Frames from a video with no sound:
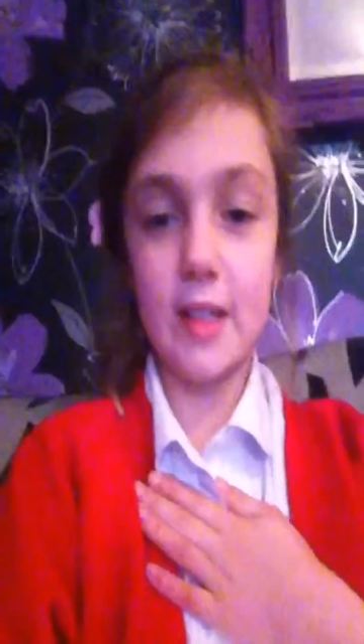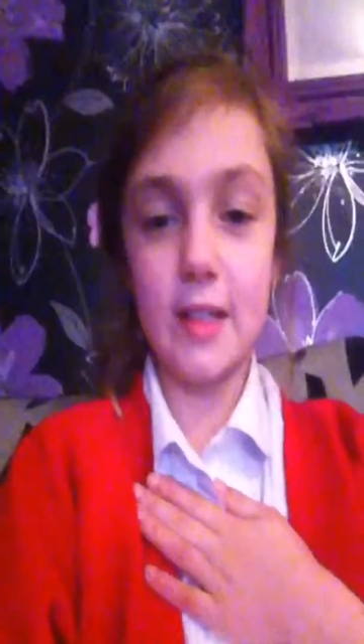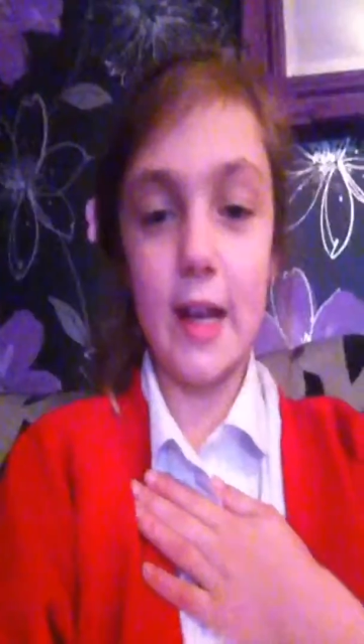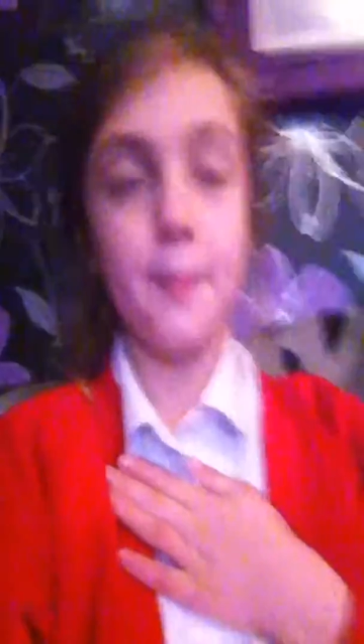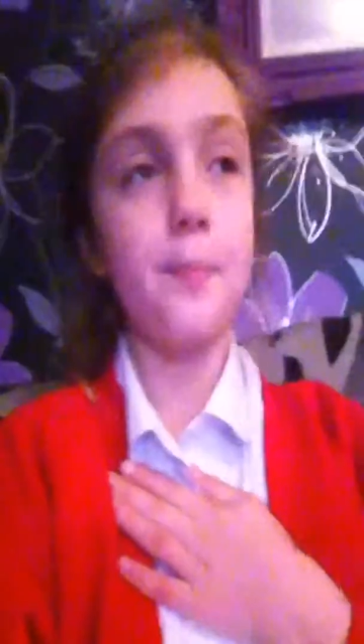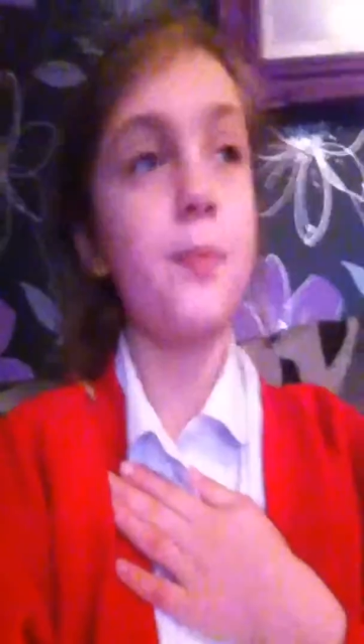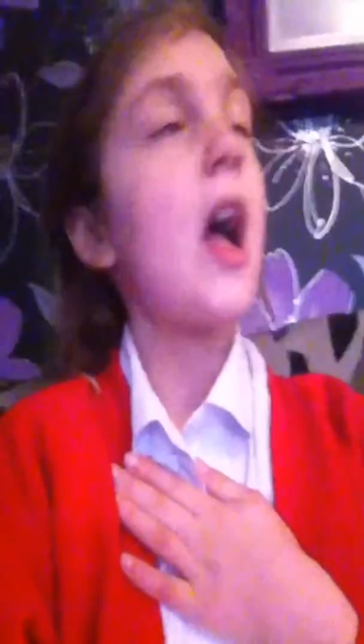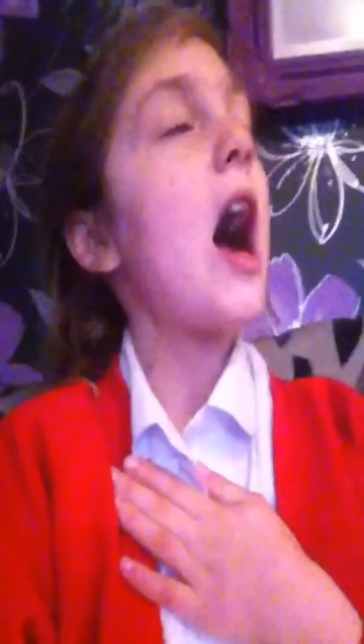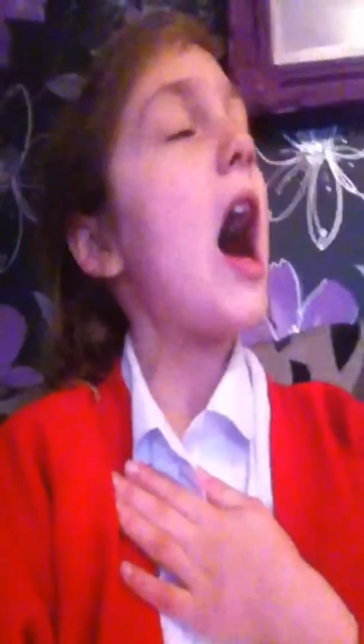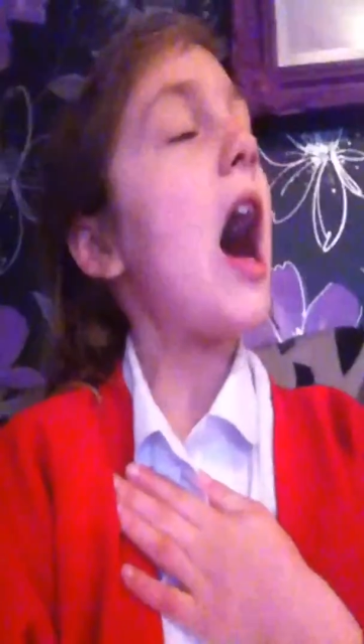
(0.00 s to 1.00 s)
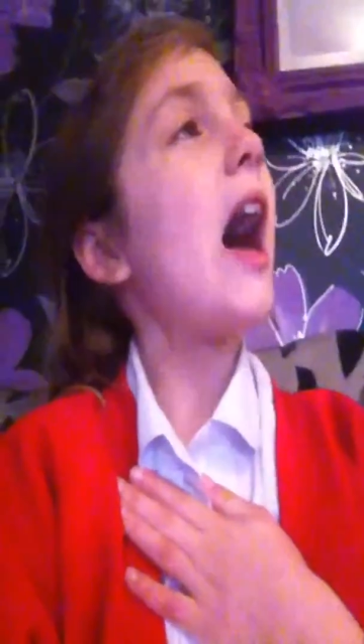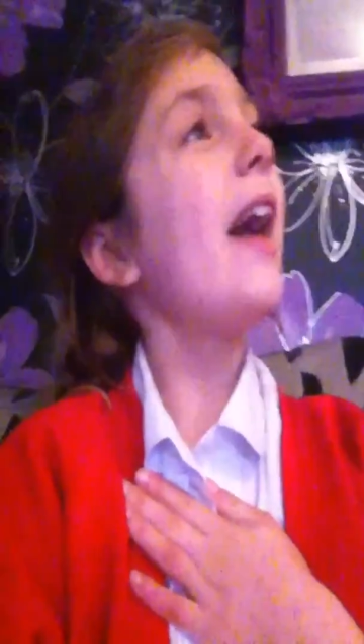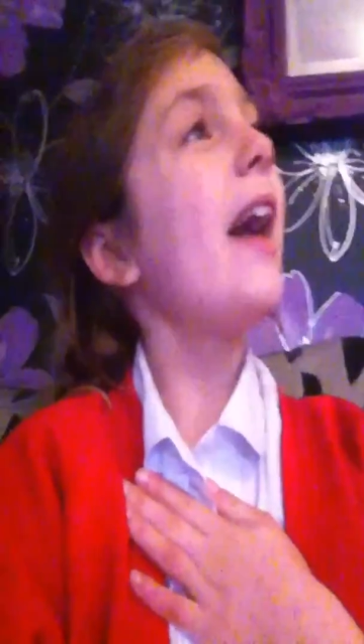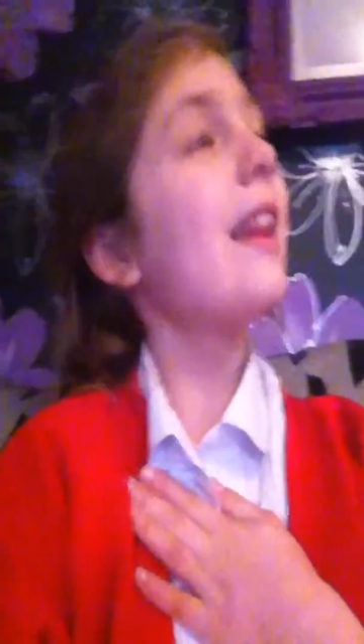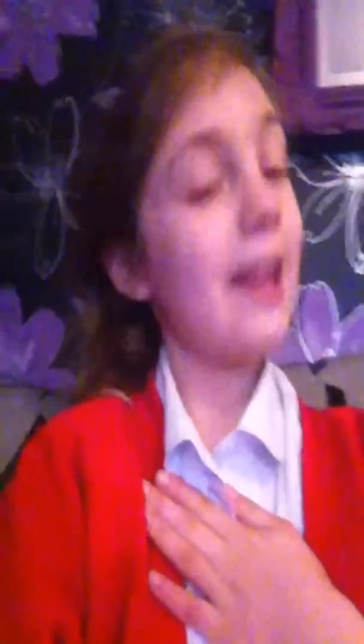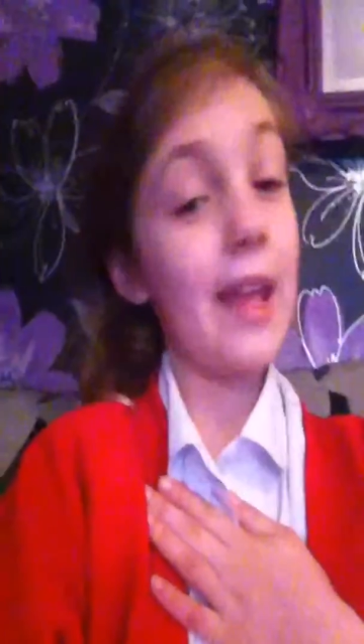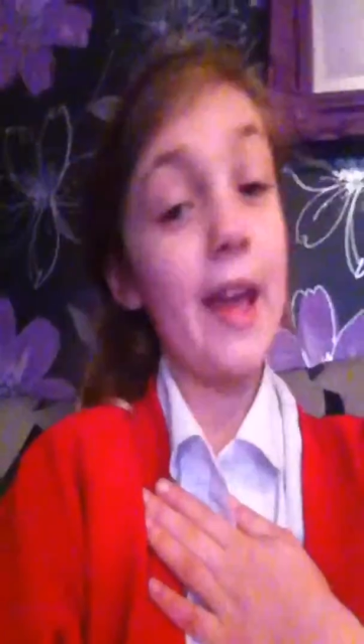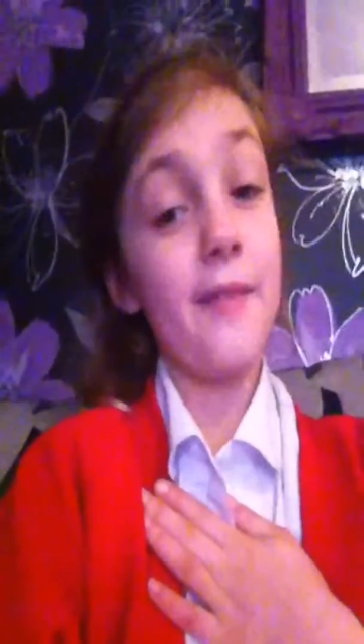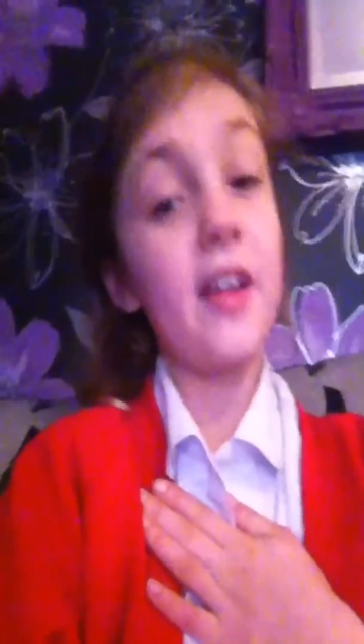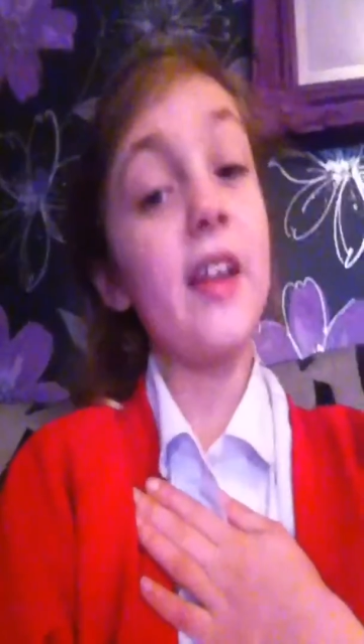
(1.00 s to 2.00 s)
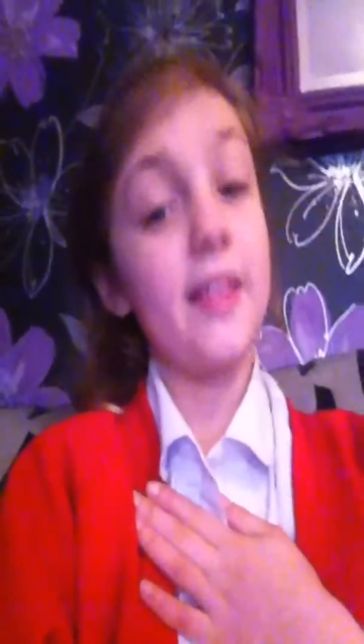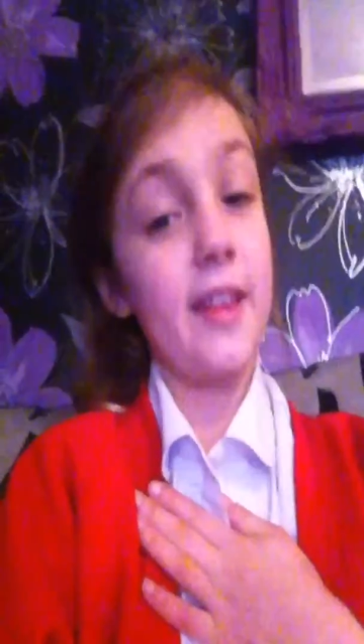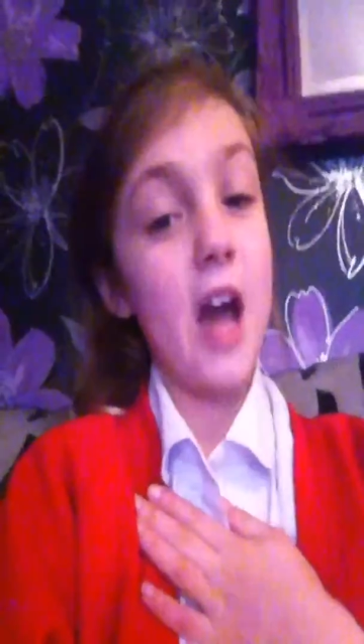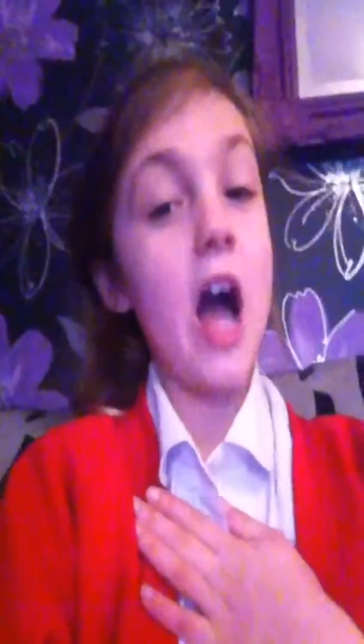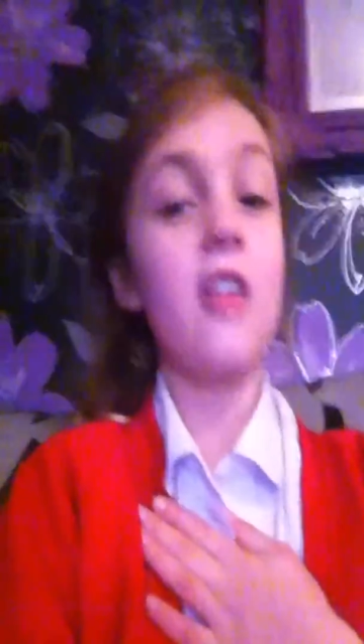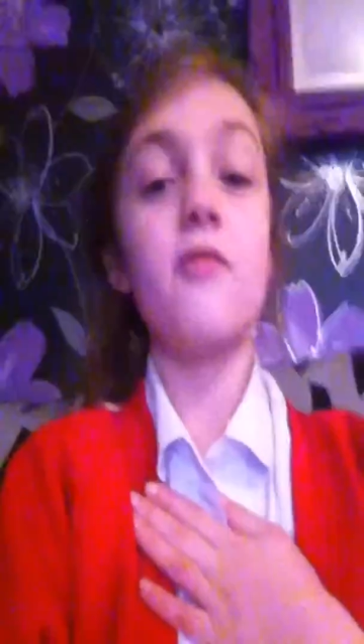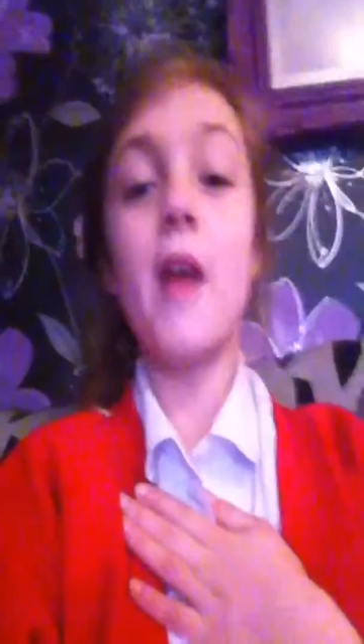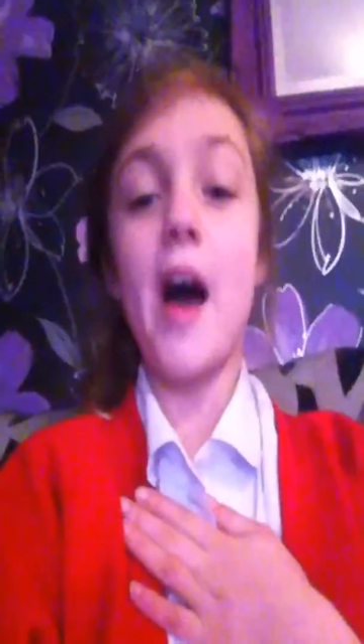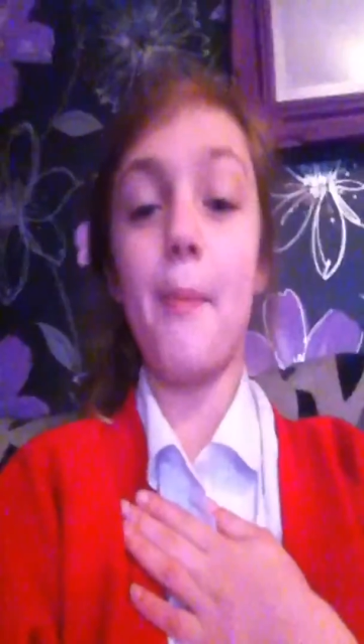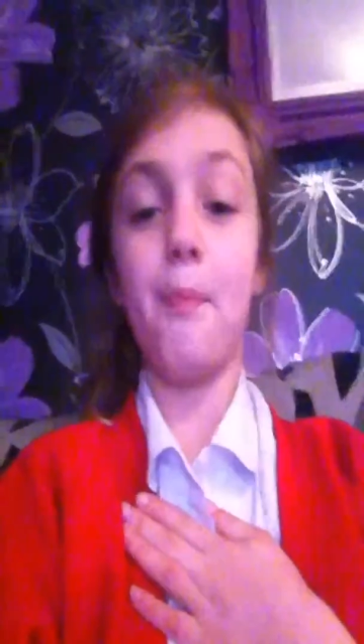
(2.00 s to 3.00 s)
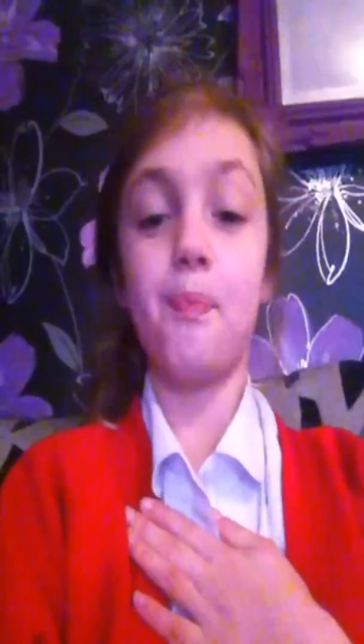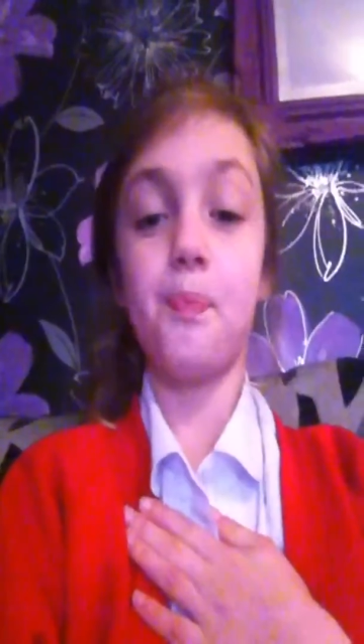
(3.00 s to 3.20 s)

today. I live in the Isle of Man.